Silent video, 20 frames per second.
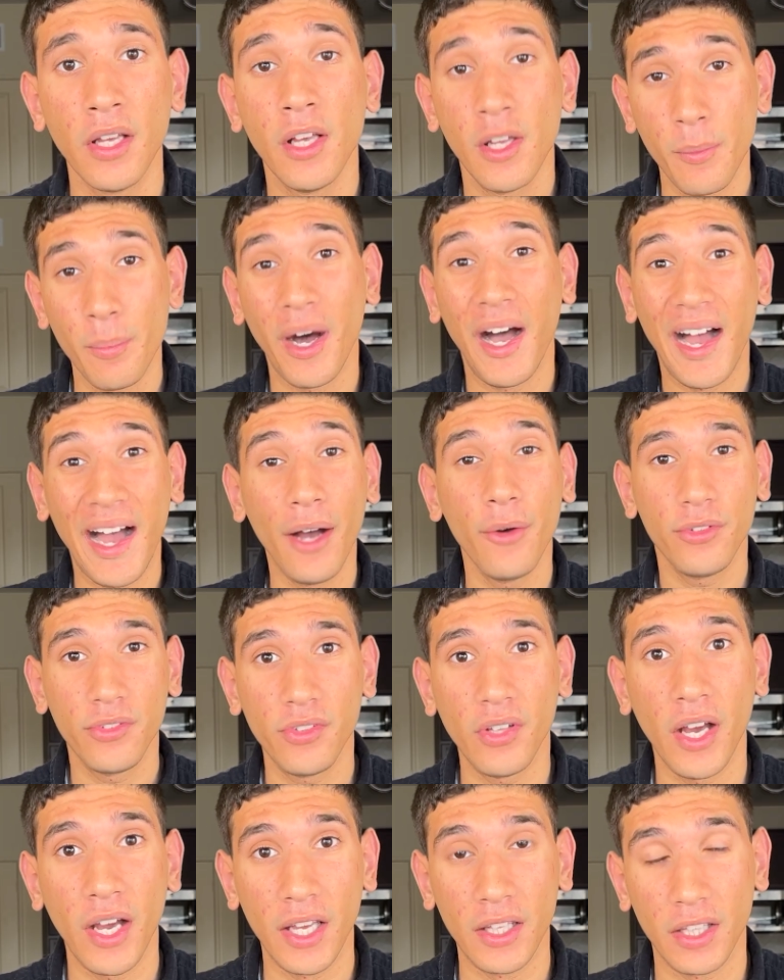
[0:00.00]
but
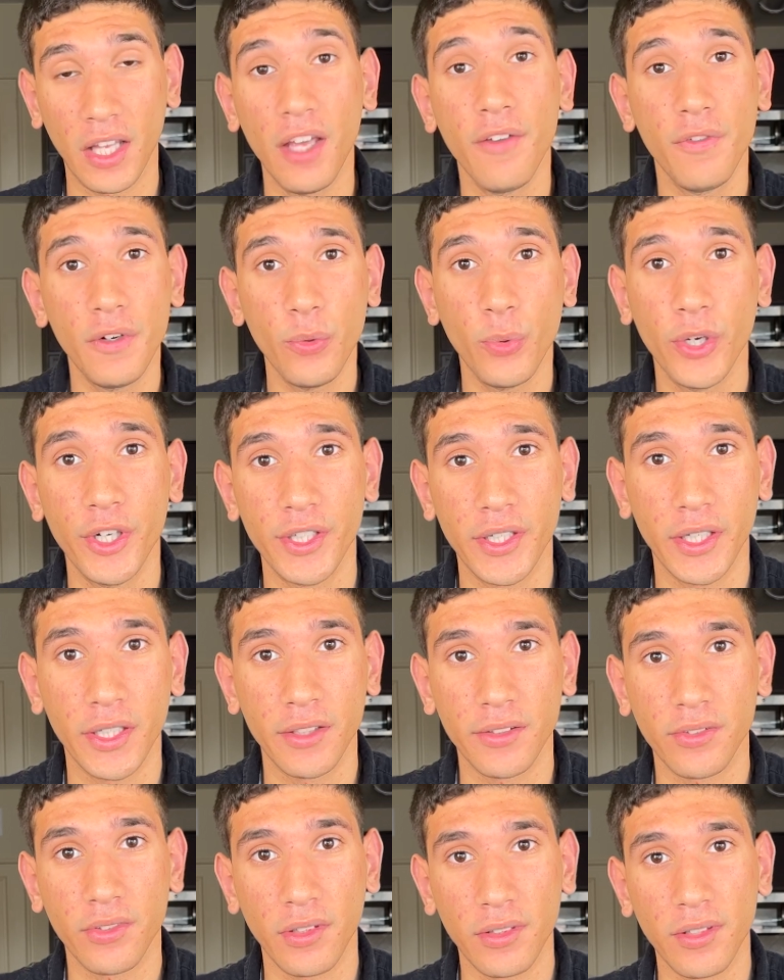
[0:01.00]
outside, everywhere
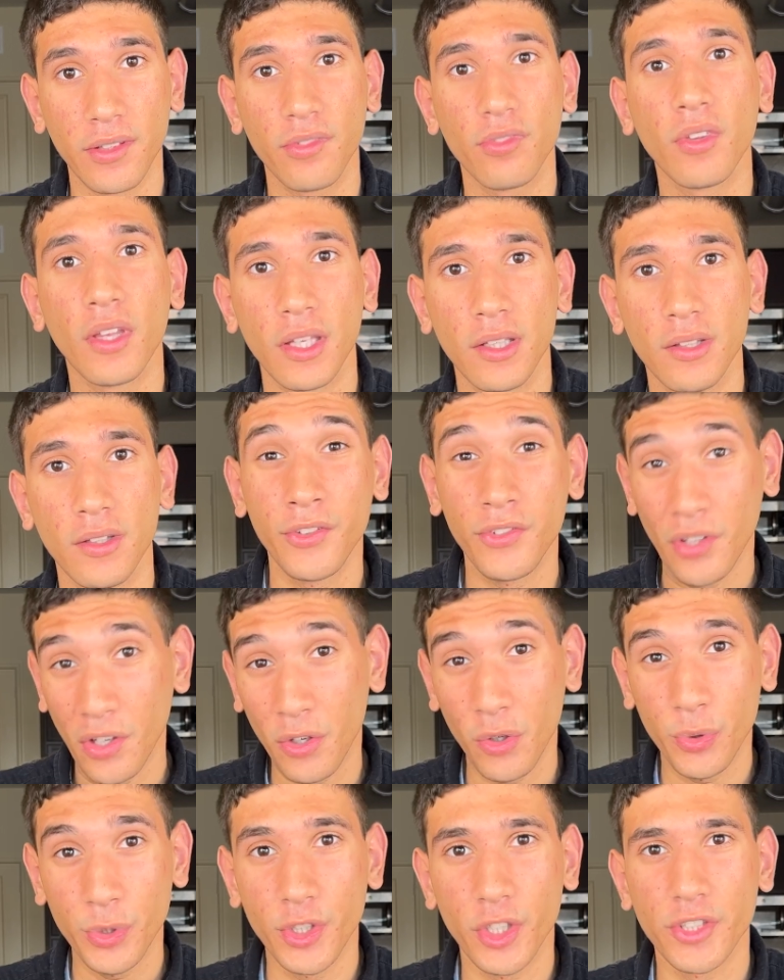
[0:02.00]
else in the state.
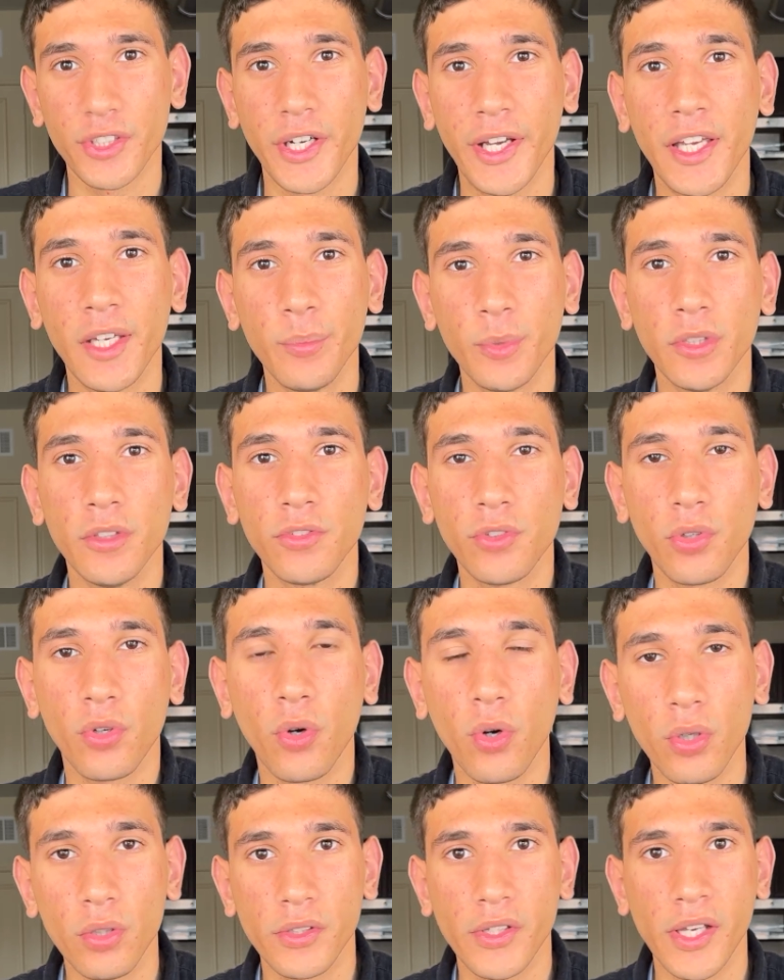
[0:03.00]
So you're able to
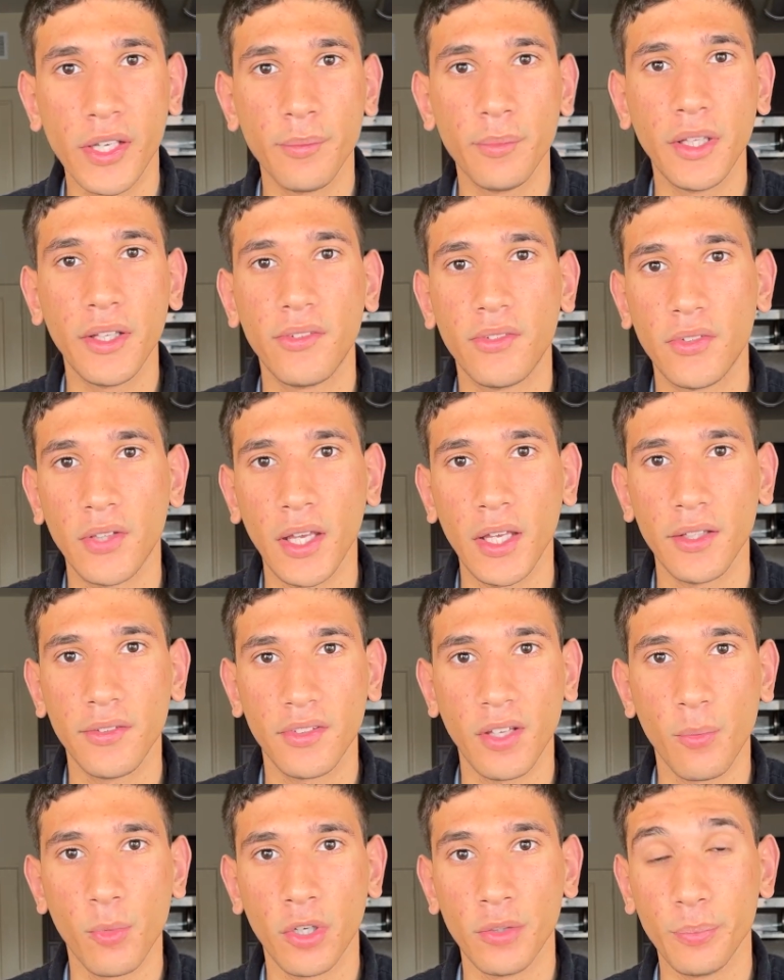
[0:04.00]
call them, let's say
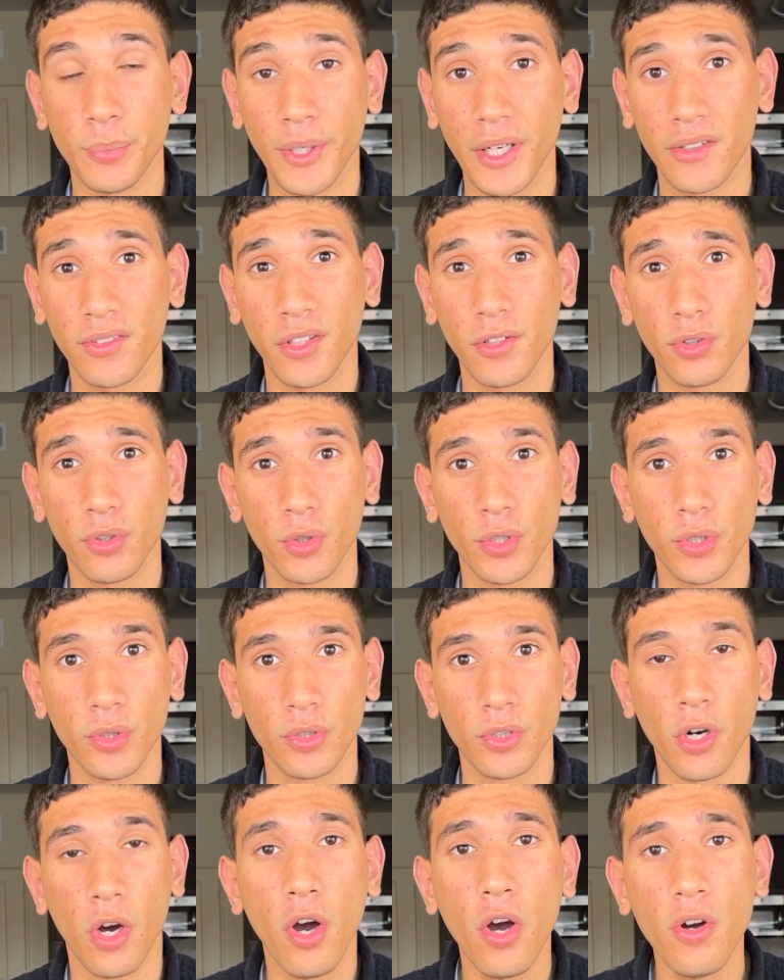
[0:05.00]
someone breaks into
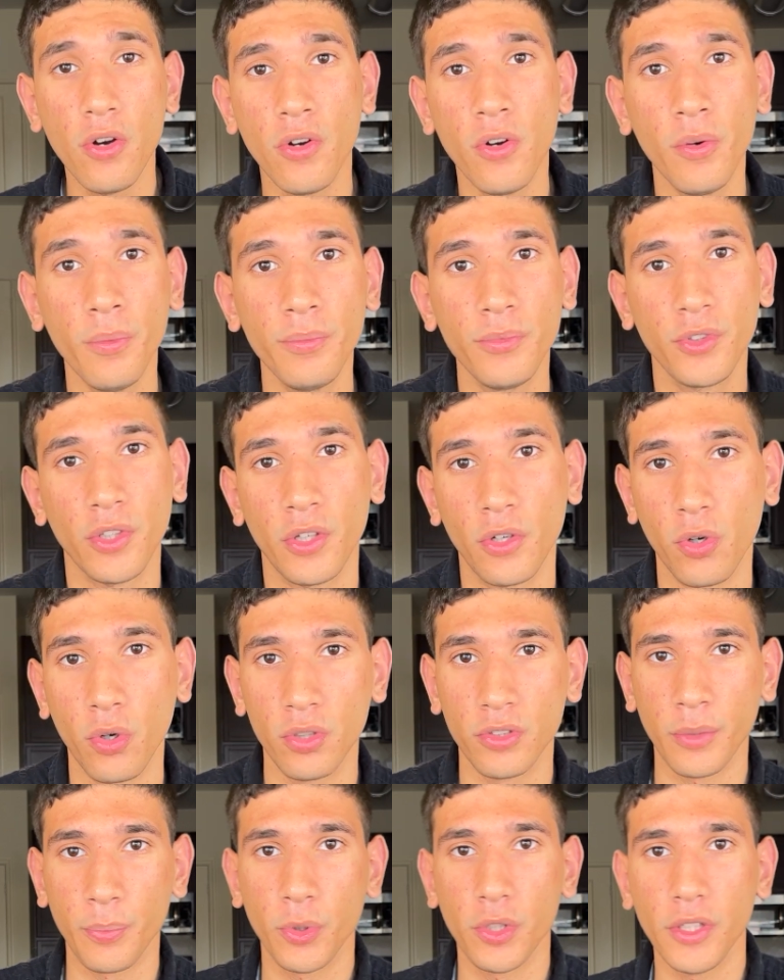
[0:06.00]
your home, so you call
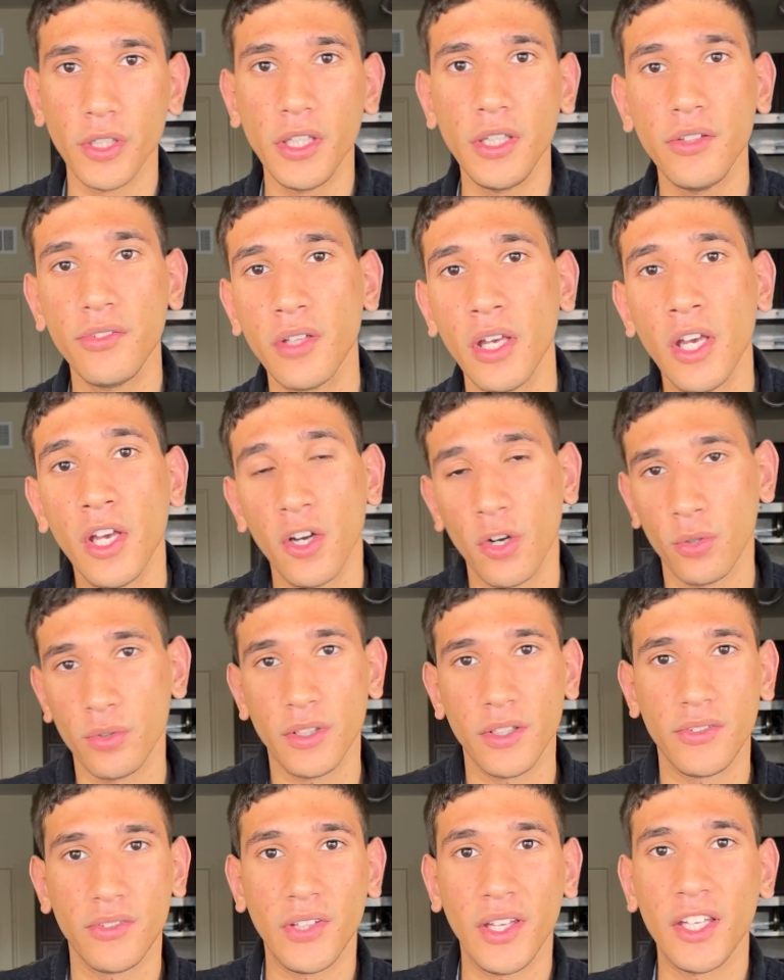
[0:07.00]
the police, or
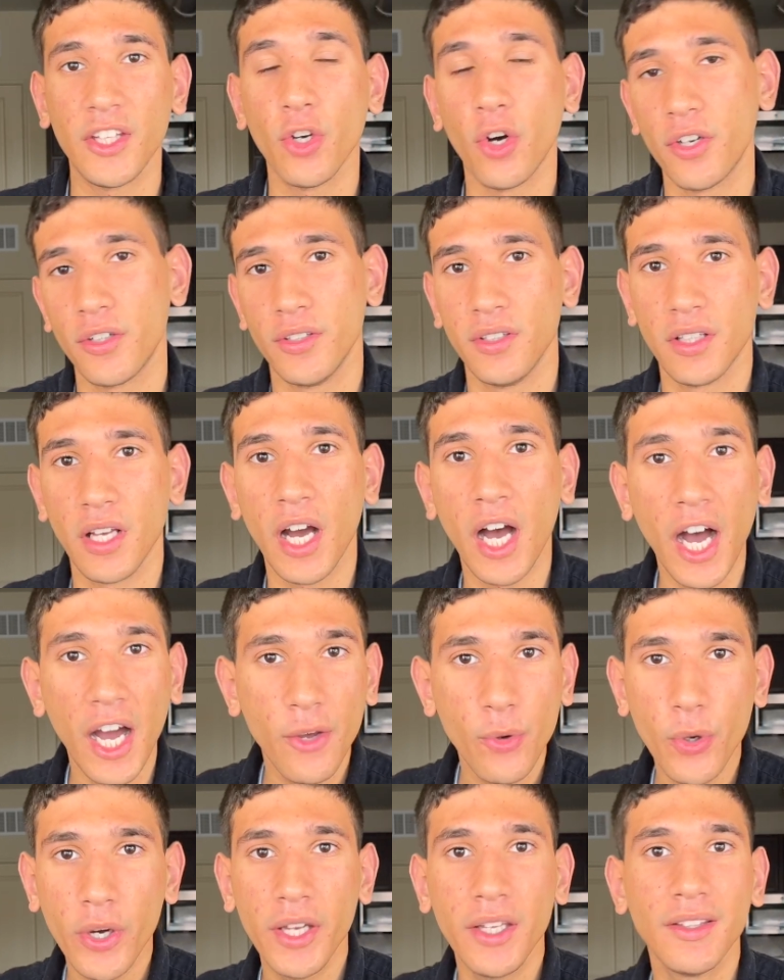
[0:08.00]
let's say you are on the
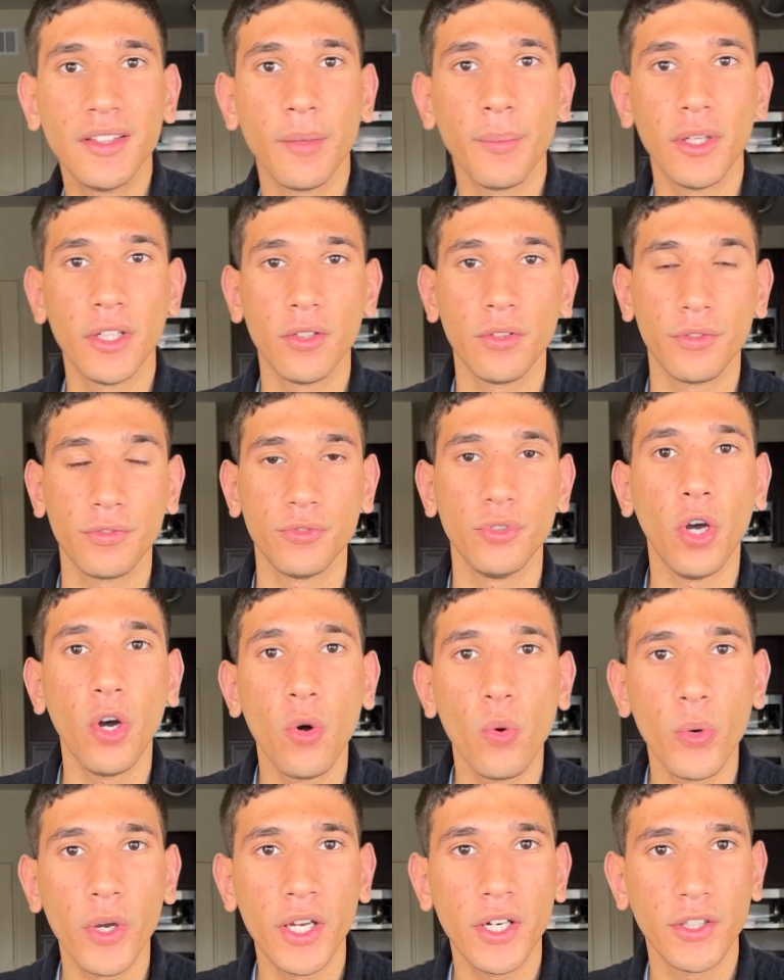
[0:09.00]
highway in the middle of
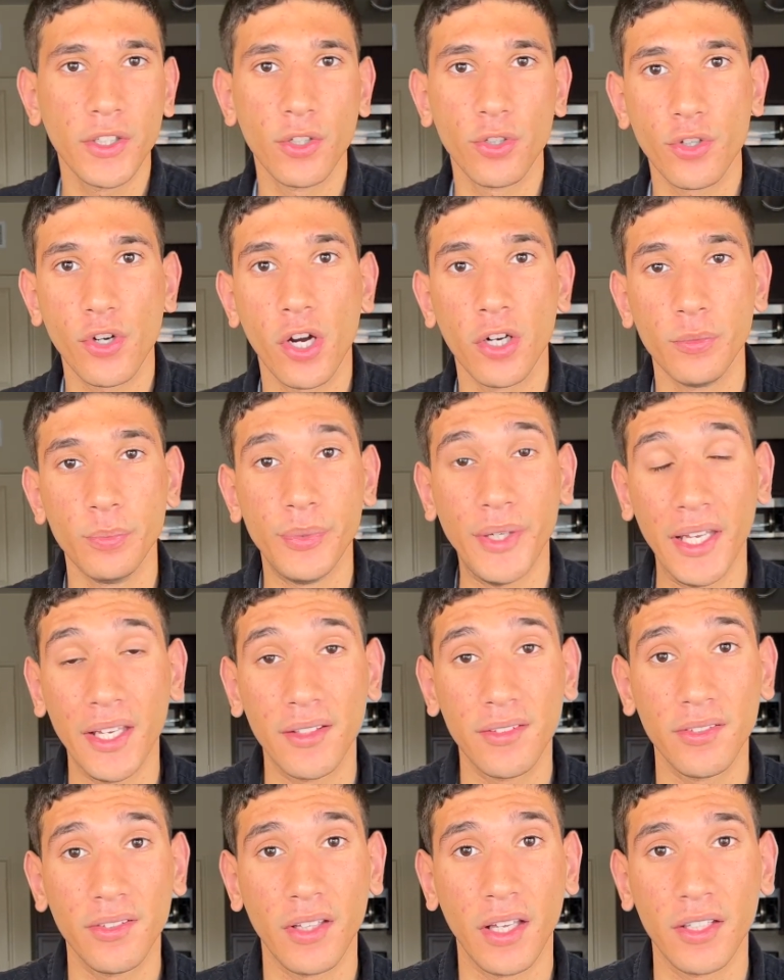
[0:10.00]
nowhere, your car
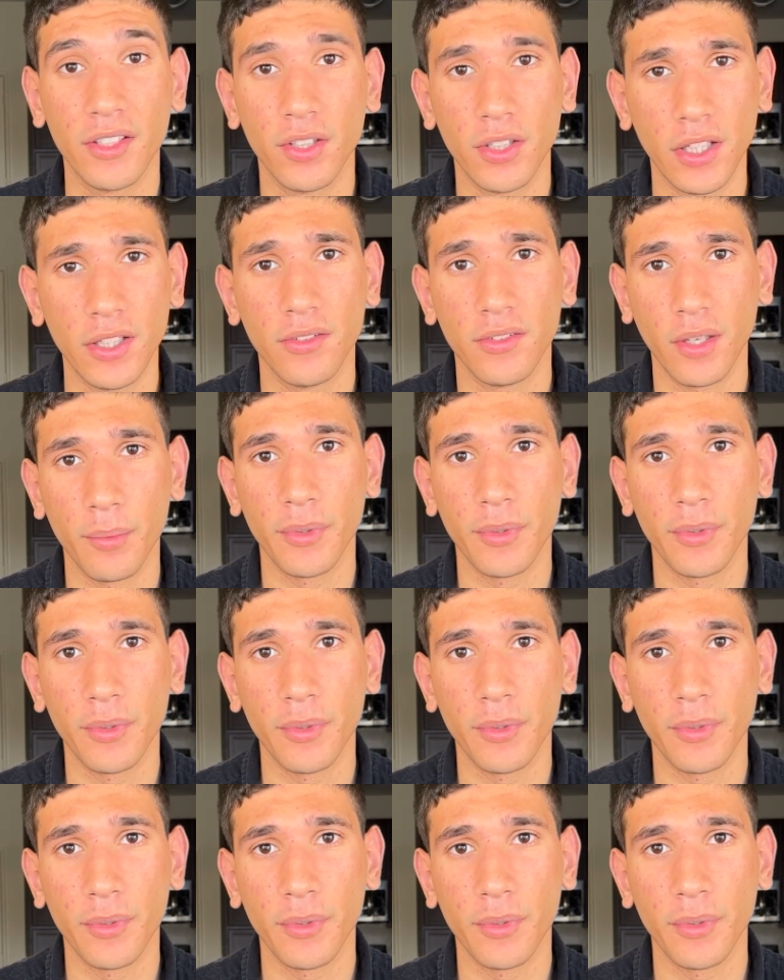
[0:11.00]
breaks and you need some